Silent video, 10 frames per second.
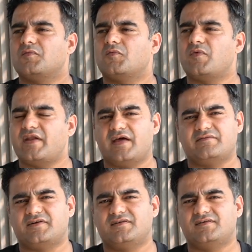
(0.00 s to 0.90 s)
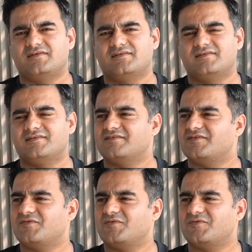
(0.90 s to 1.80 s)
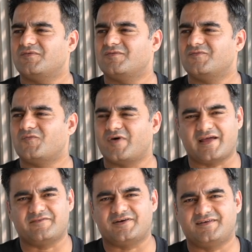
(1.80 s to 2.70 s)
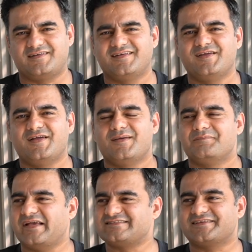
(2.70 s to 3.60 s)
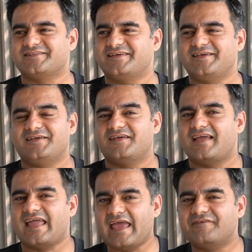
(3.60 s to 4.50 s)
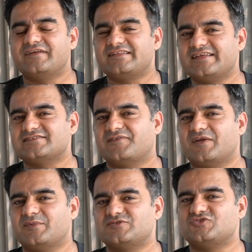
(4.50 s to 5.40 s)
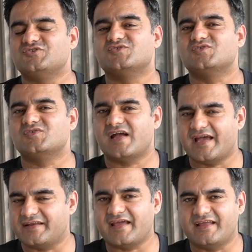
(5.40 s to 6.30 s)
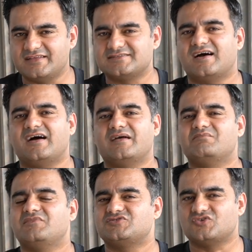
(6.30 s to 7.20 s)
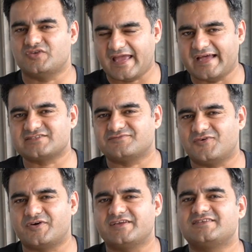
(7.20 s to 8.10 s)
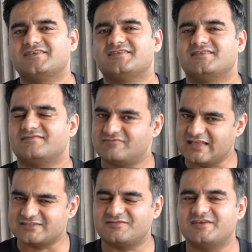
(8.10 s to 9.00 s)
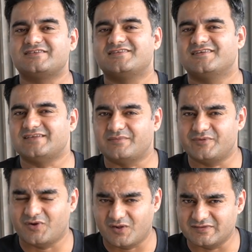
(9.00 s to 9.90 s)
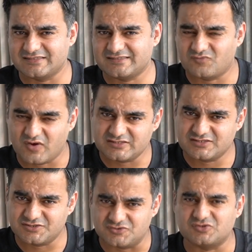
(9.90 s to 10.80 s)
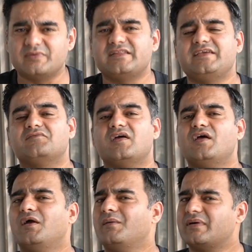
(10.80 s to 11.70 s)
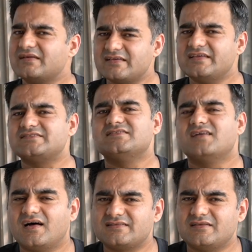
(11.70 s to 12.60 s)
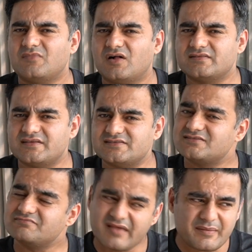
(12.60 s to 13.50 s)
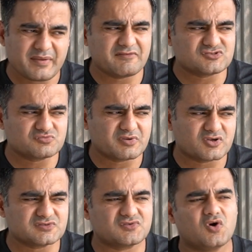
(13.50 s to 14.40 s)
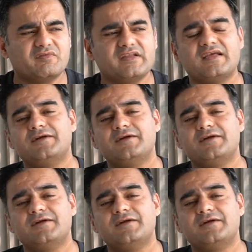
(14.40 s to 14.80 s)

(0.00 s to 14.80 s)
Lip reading: whenever, whatever. Basically, everything is available to you at any time, so you ask for it. That's what W always wants you to believe, but at least not in Maldives. Maybe it was because of COVID,